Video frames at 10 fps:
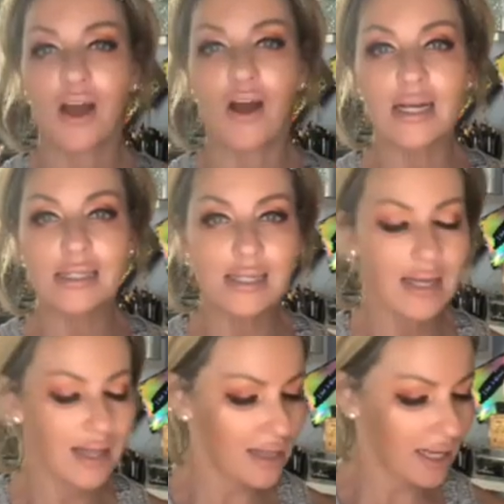All right,
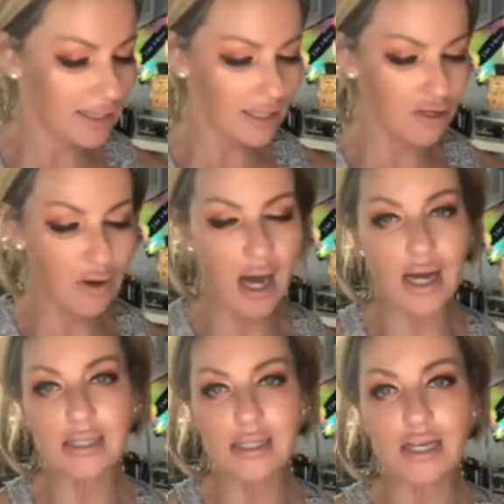that's it, you
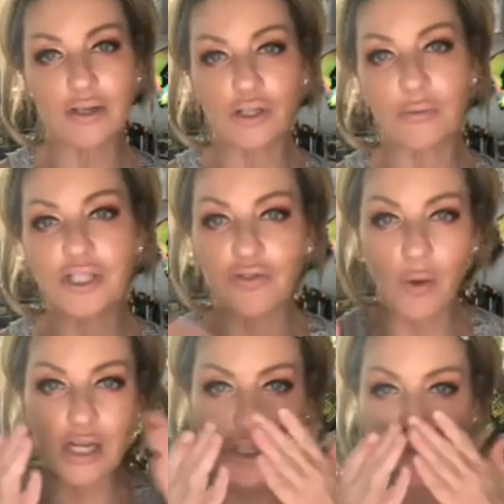guys. Thank you so much
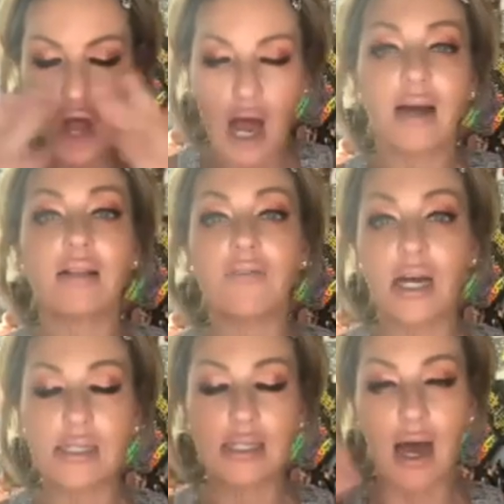for watching. I love
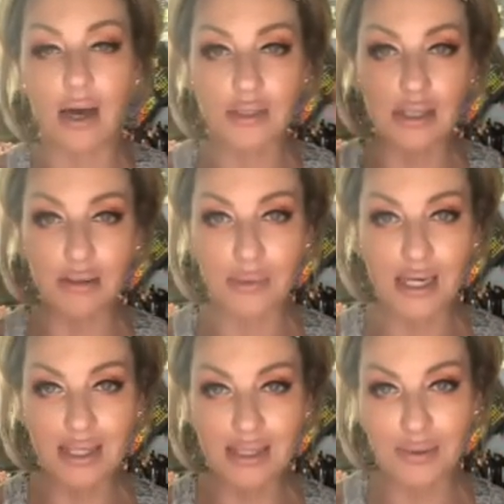you guys. I will see you in
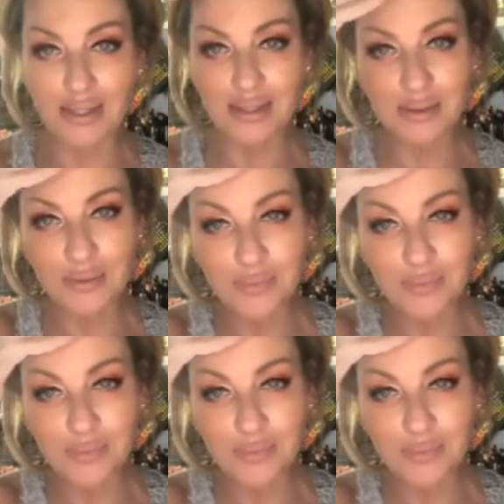my next one.